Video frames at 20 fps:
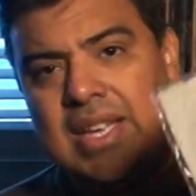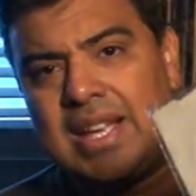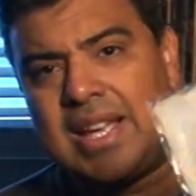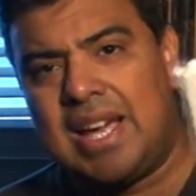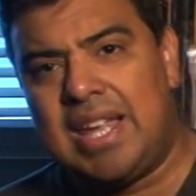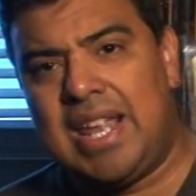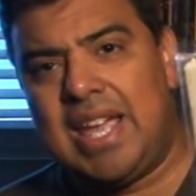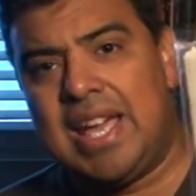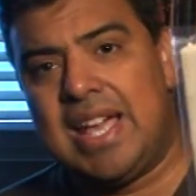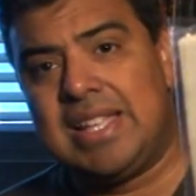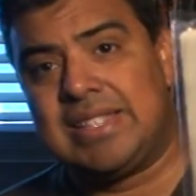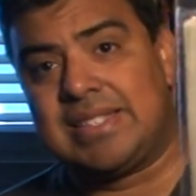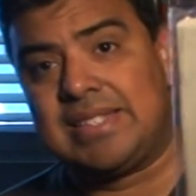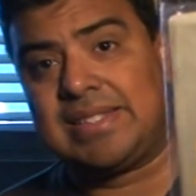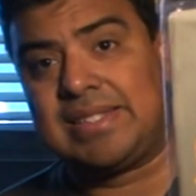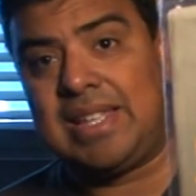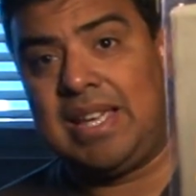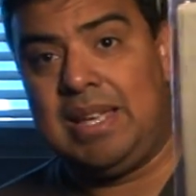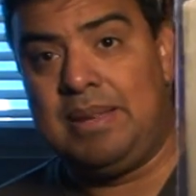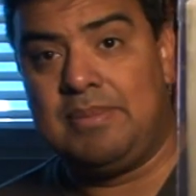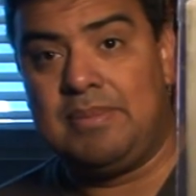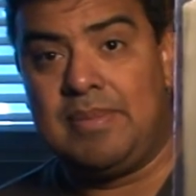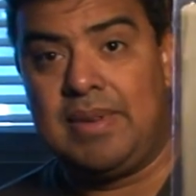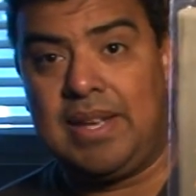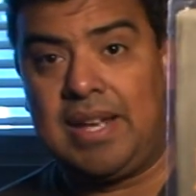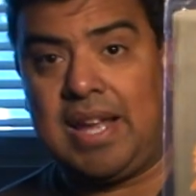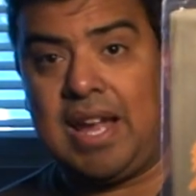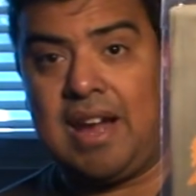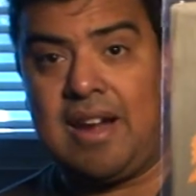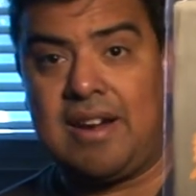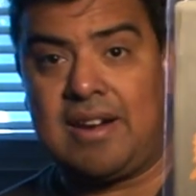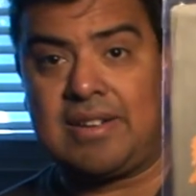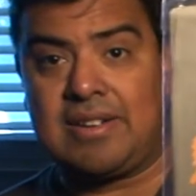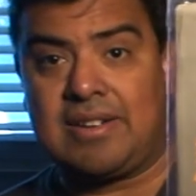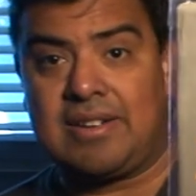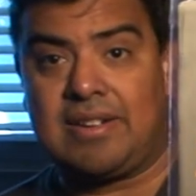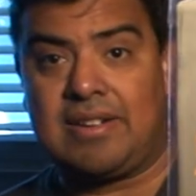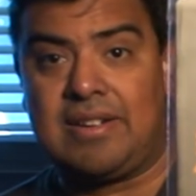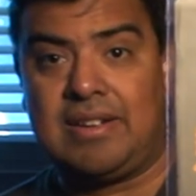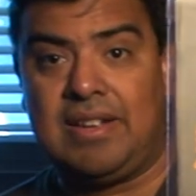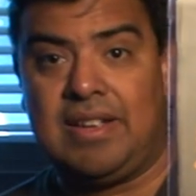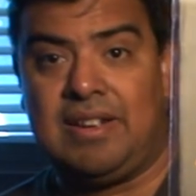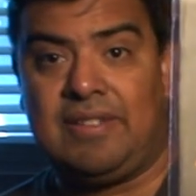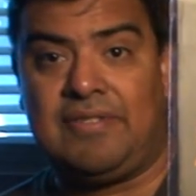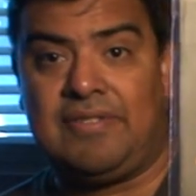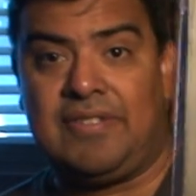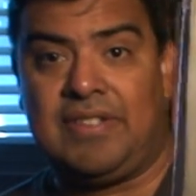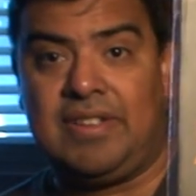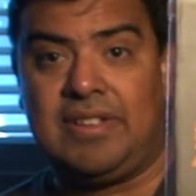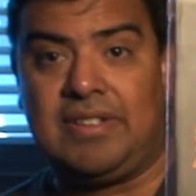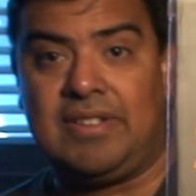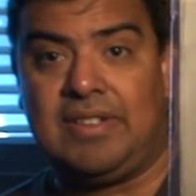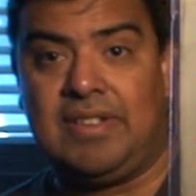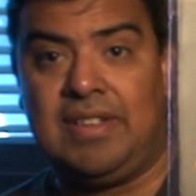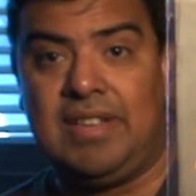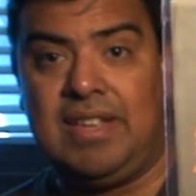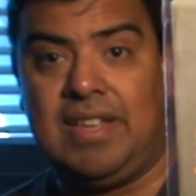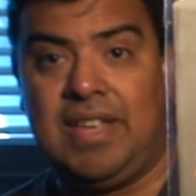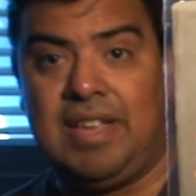Kind of has the same character and feel